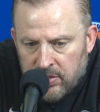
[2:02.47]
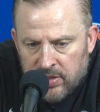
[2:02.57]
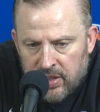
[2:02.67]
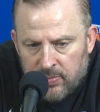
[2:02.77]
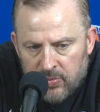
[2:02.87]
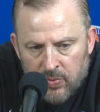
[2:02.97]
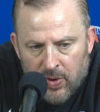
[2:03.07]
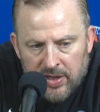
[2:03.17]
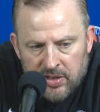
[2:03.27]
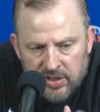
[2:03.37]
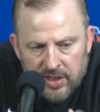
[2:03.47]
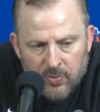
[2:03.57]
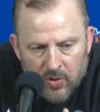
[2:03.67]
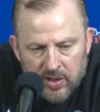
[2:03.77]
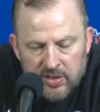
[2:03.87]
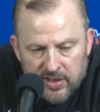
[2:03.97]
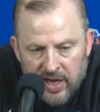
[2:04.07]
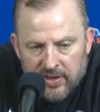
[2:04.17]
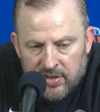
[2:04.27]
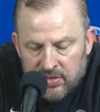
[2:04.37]
your team. You want your team working
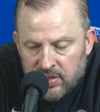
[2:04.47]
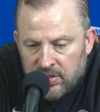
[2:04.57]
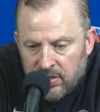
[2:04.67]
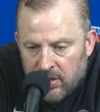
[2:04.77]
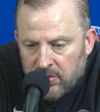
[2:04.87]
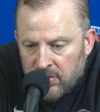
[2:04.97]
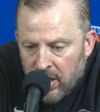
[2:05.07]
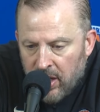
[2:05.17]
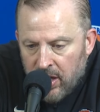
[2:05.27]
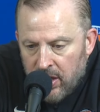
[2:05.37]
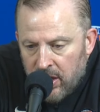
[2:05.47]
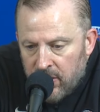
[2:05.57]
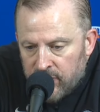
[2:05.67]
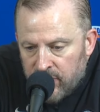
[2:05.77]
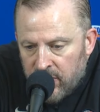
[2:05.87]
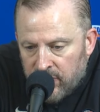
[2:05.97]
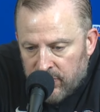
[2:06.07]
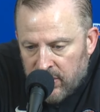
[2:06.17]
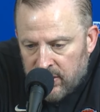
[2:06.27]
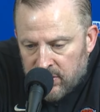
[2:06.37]
together. It's a, you know if,
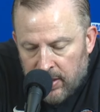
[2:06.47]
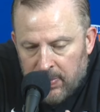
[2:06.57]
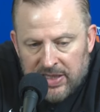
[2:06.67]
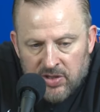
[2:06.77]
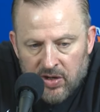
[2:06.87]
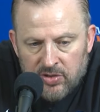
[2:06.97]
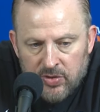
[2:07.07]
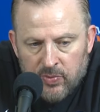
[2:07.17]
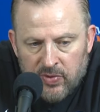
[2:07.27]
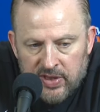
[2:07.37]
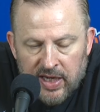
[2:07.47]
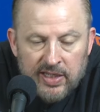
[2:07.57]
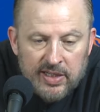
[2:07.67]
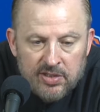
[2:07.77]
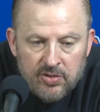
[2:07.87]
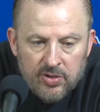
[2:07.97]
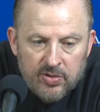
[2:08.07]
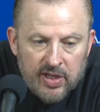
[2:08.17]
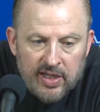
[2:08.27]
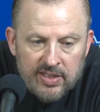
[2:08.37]
if his teammates aren't doing what they need to
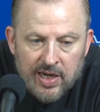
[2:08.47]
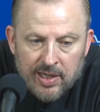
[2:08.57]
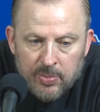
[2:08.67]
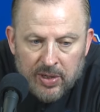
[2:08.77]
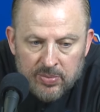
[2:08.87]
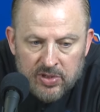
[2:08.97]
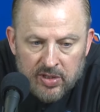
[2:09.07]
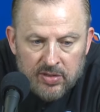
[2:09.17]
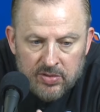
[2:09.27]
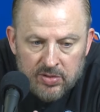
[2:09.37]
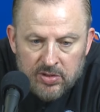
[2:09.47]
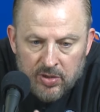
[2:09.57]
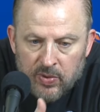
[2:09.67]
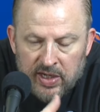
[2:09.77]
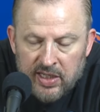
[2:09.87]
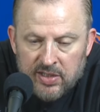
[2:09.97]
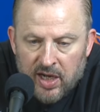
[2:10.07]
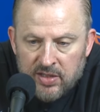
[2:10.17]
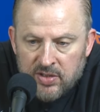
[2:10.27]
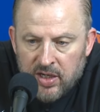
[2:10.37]
do, then he's not going to be able to do what he
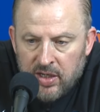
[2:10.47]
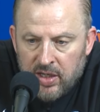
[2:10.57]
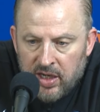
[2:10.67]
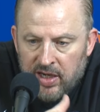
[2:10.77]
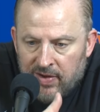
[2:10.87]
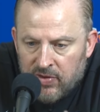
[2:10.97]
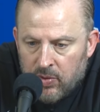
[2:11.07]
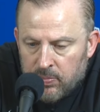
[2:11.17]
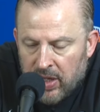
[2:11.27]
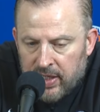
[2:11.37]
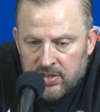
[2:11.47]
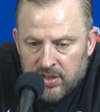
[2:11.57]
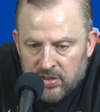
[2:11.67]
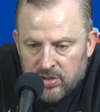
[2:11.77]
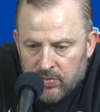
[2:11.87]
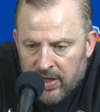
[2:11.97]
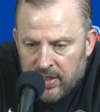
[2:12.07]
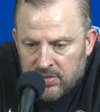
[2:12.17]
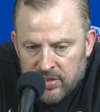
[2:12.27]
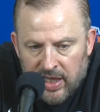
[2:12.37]
does. And everyone playing to their
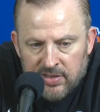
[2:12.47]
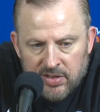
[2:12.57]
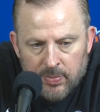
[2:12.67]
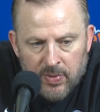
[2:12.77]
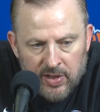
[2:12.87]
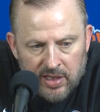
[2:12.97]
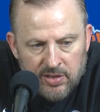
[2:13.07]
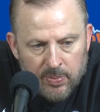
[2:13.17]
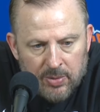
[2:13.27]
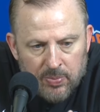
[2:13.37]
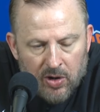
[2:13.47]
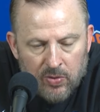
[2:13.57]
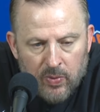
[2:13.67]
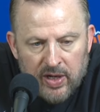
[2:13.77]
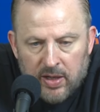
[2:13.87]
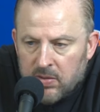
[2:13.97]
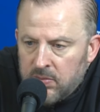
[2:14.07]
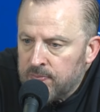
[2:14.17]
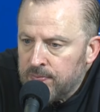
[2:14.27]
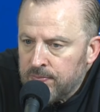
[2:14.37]
strengths, that's a, that's a big part of winning.
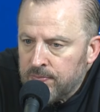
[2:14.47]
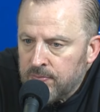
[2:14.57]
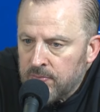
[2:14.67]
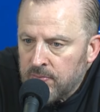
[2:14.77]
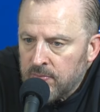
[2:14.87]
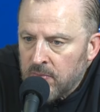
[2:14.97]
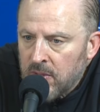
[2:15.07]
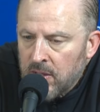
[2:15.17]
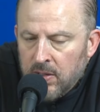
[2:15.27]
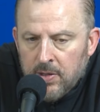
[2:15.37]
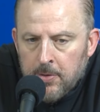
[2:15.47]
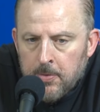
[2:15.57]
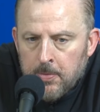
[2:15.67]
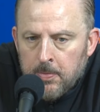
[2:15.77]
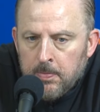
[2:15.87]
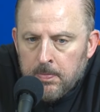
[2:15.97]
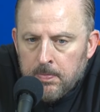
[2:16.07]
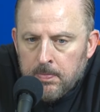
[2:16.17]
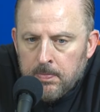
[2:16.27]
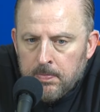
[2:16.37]
What, what do you mean? What do you mean by you have to
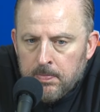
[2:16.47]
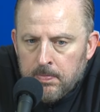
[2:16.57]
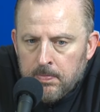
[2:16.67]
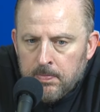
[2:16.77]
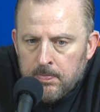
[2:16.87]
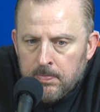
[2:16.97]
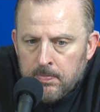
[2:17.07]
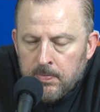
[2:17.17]
play at his pace?